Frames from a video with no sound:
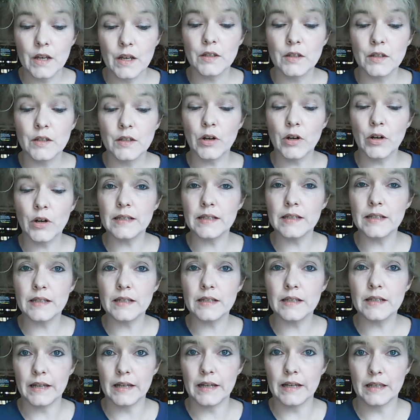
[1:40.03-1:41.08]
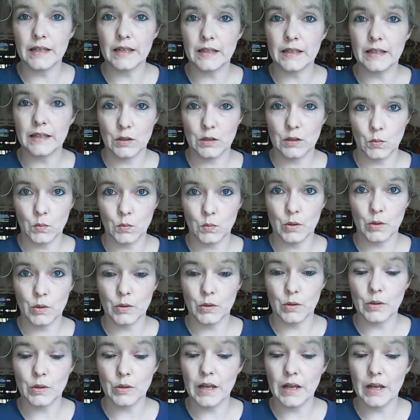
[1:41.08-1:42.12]
So translating this
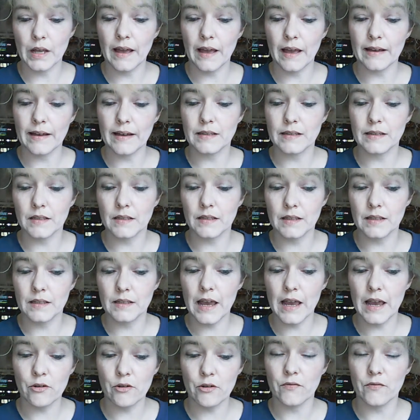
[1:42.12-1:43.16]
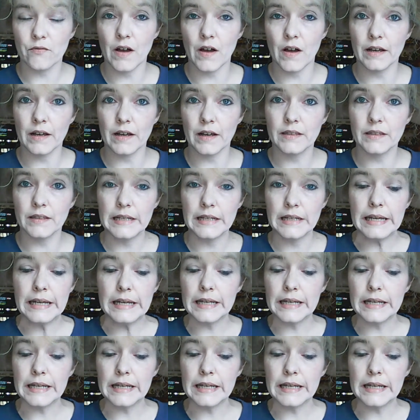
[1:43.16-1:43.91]
word as sacrifice